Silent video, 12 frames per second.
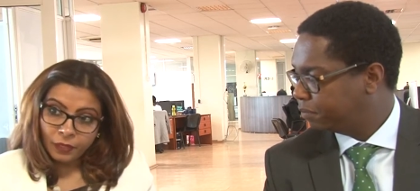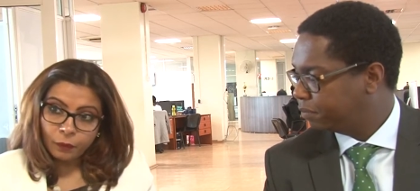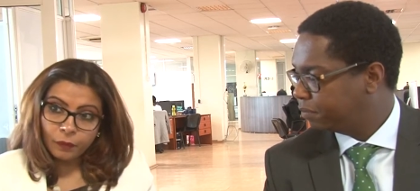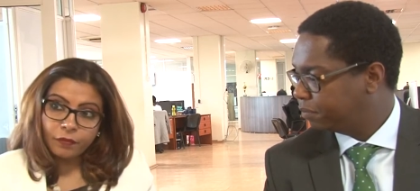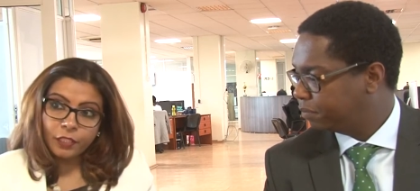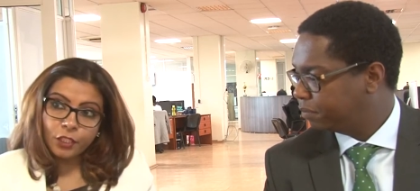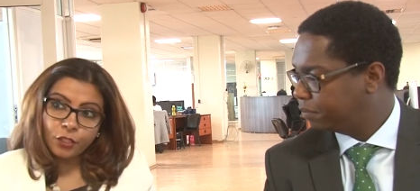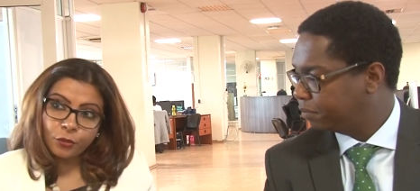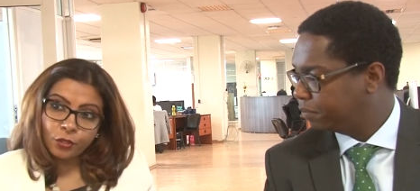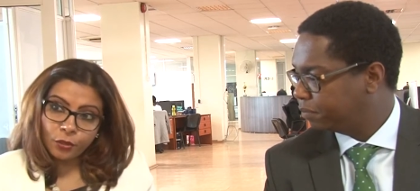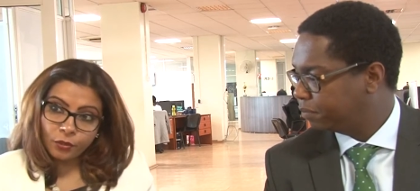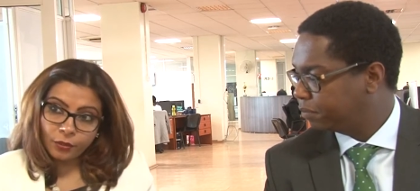Speaker 1: we've
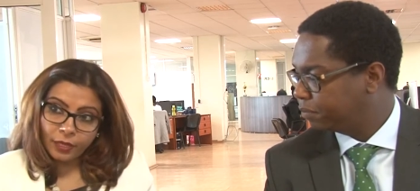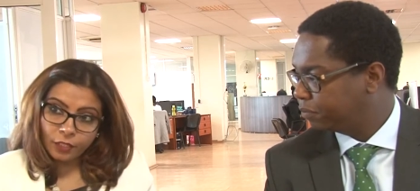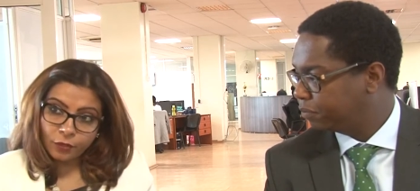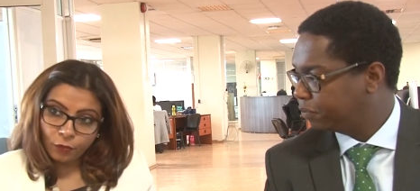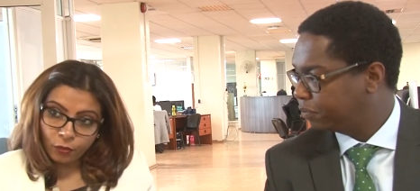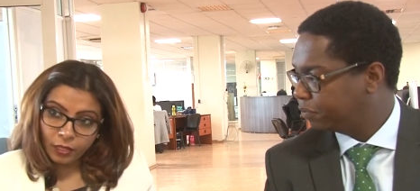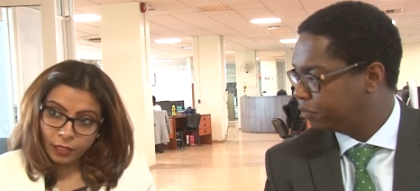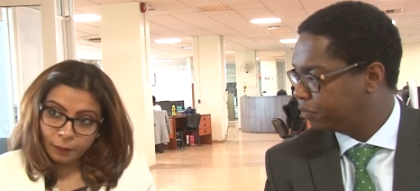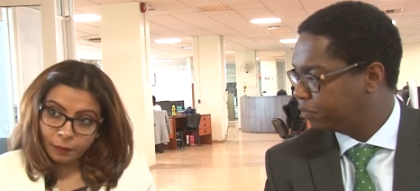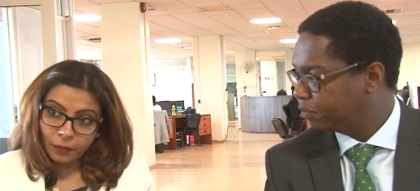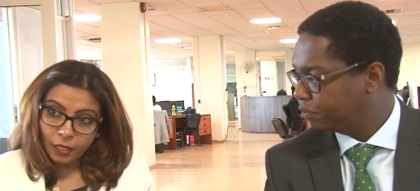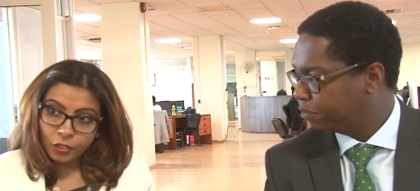reduced those rates for
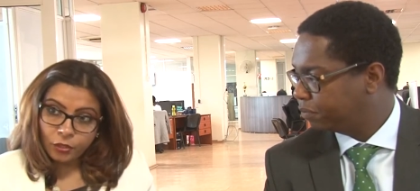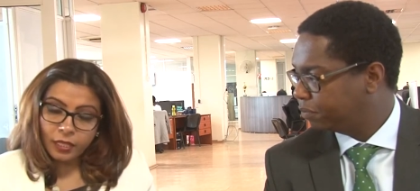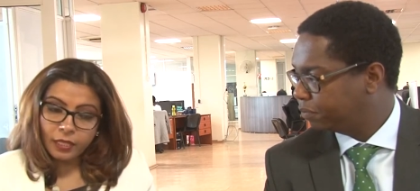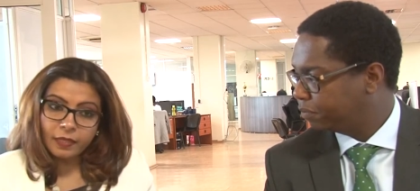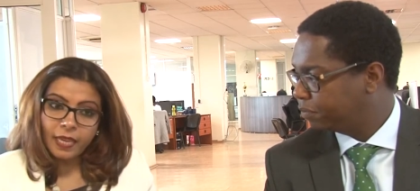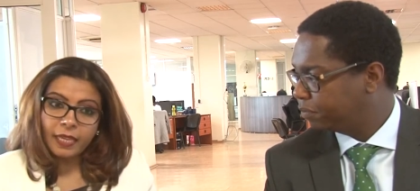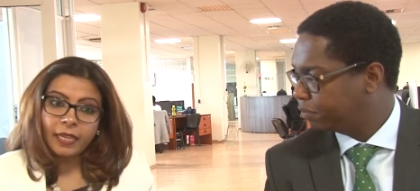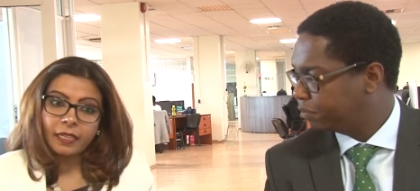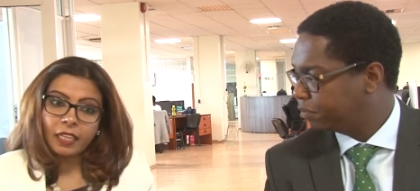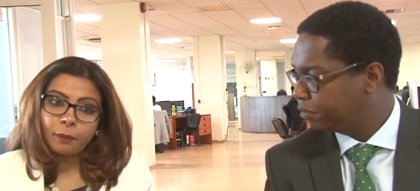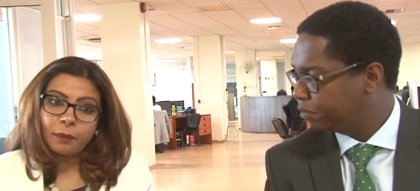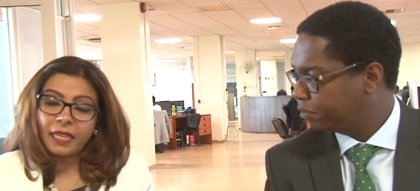them so that they
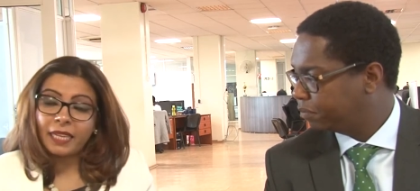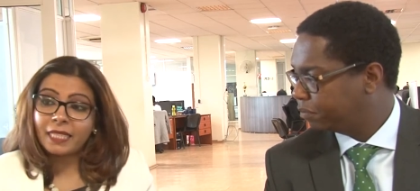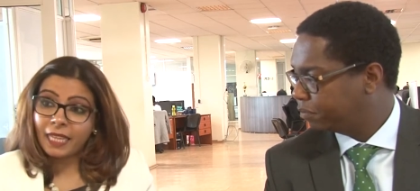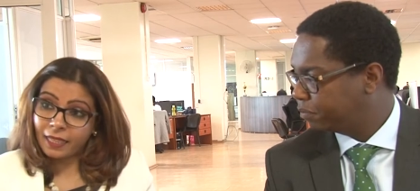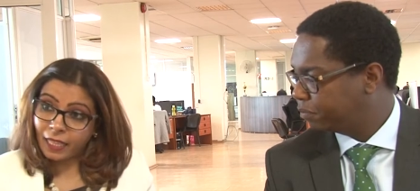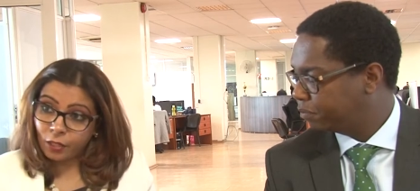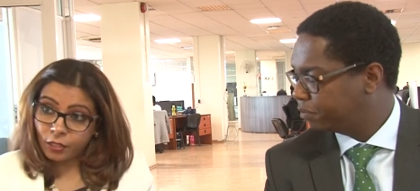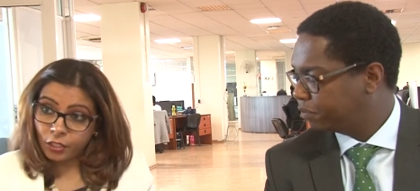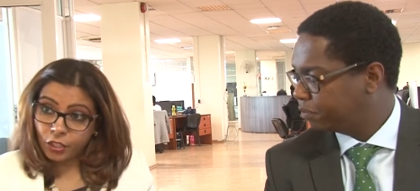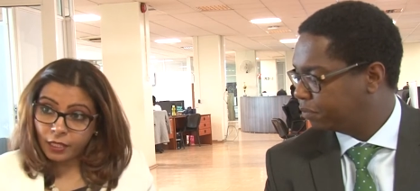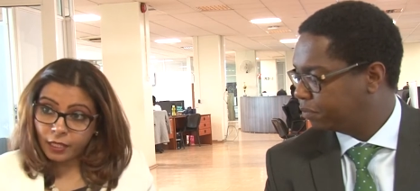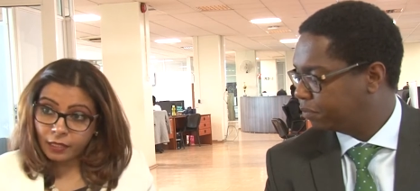can come in at
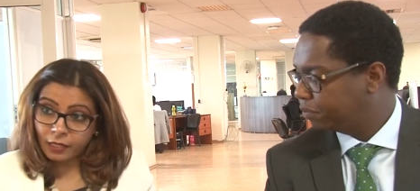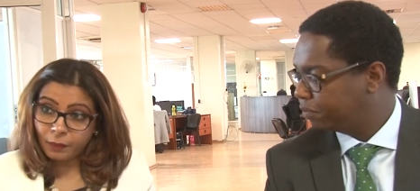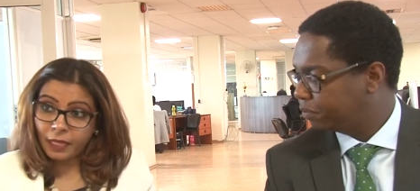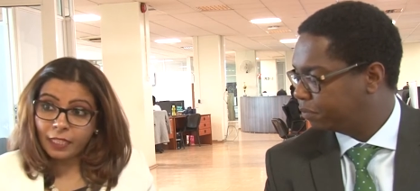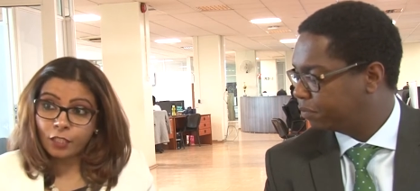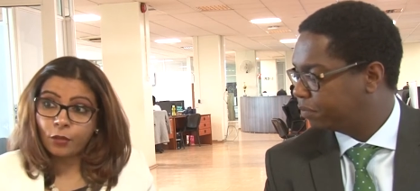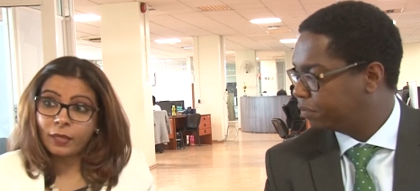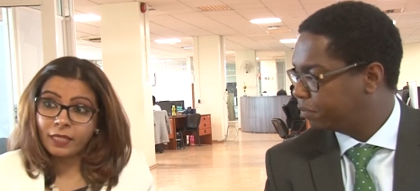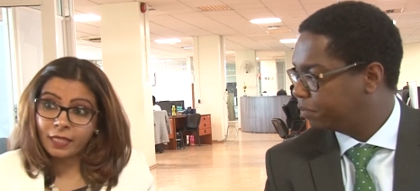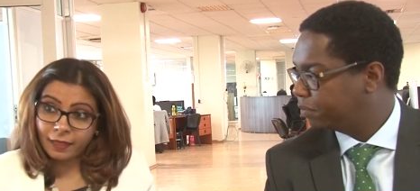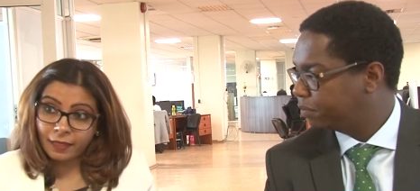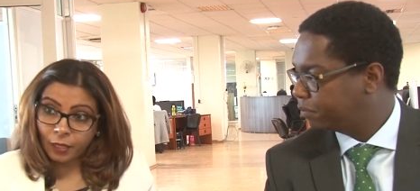10,000 shillings, something as low
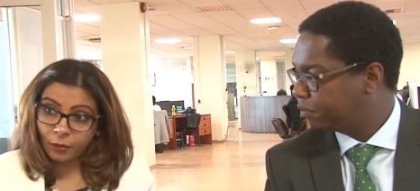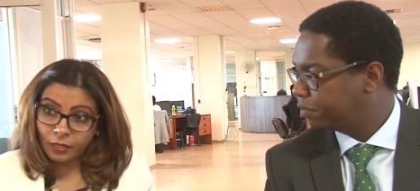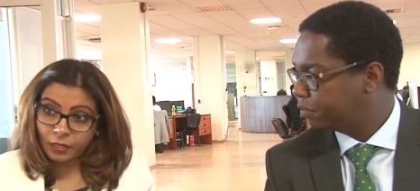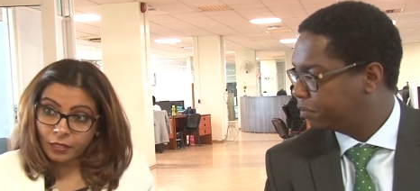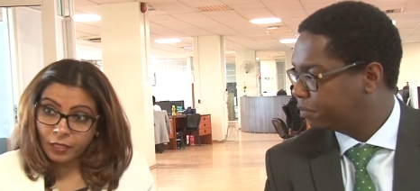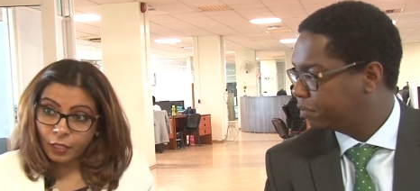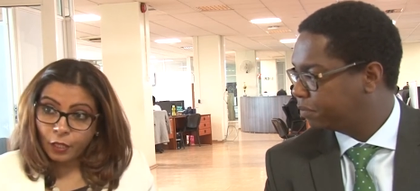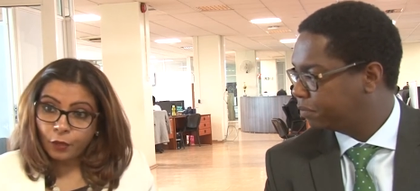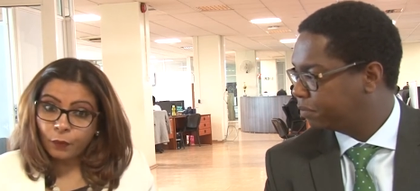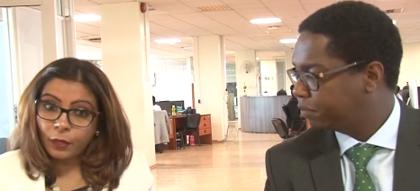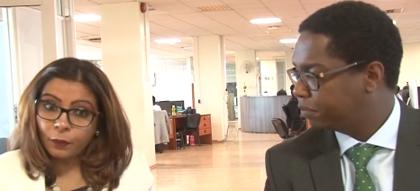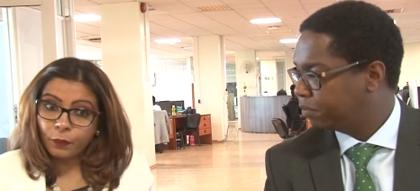as 10,000,
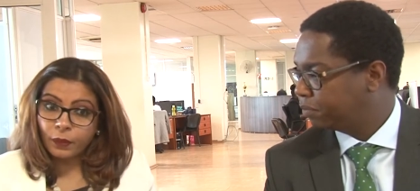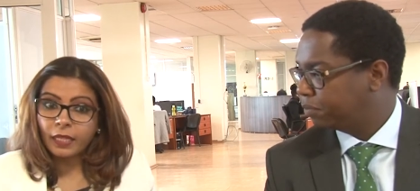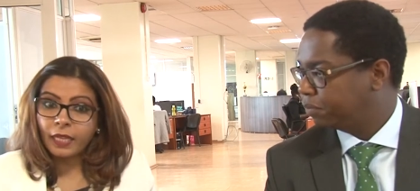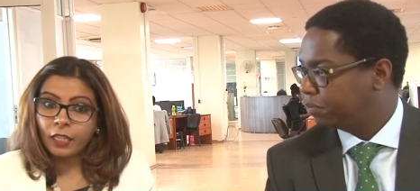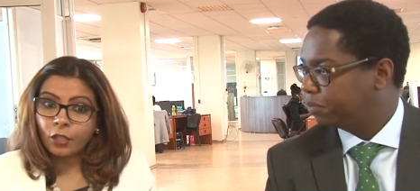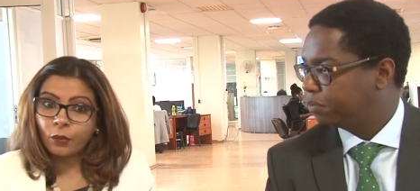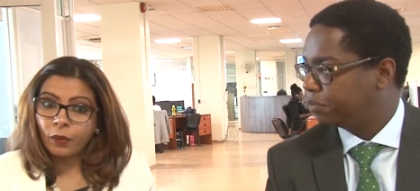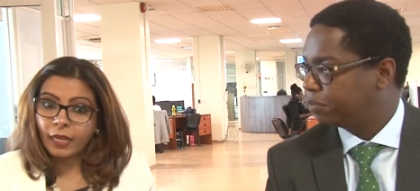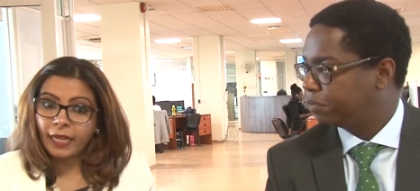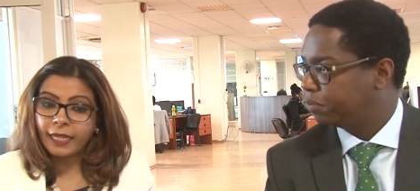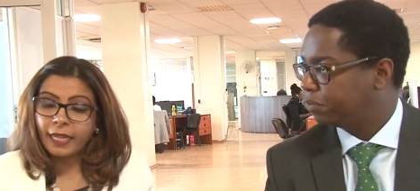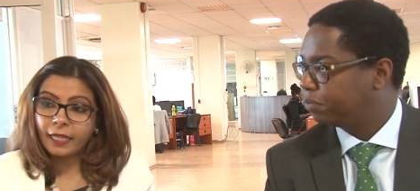where we can go
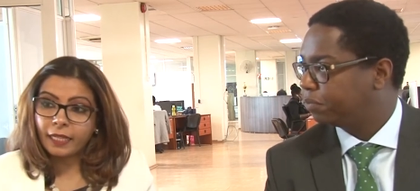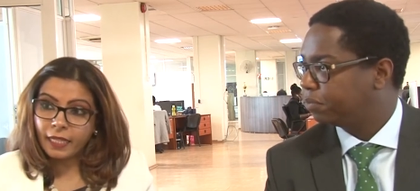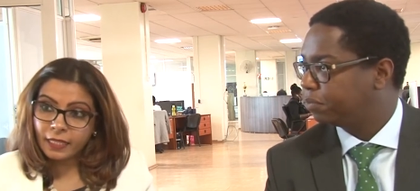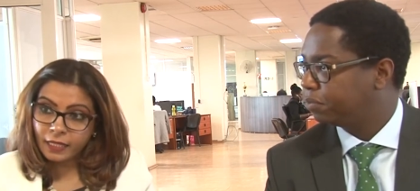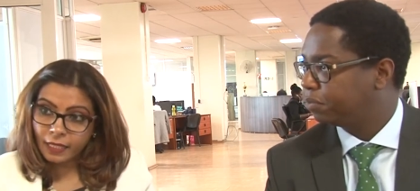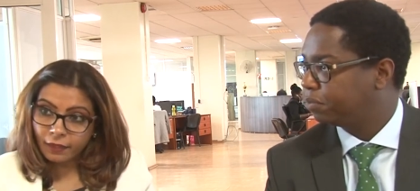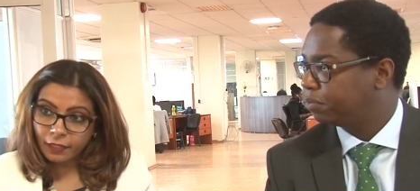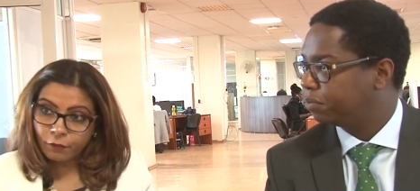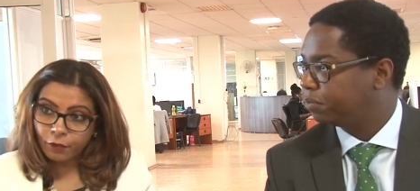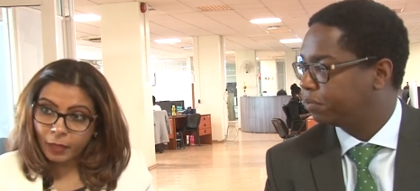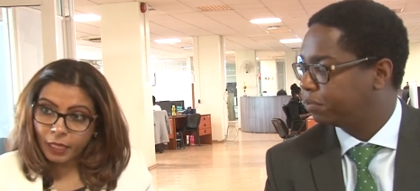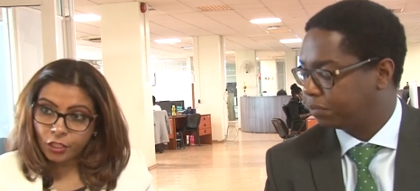ahead and list their
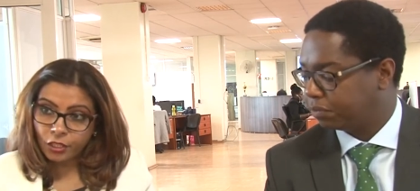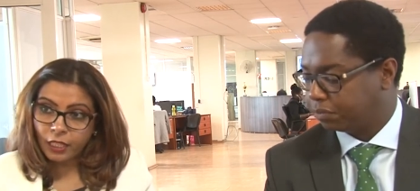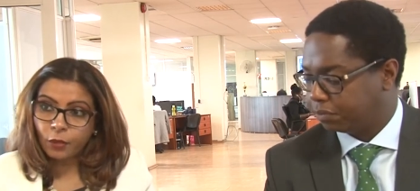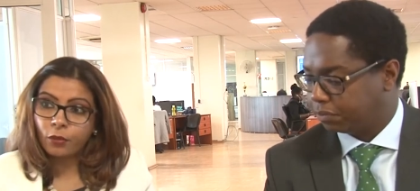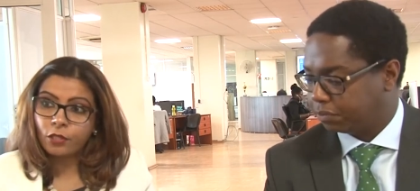information and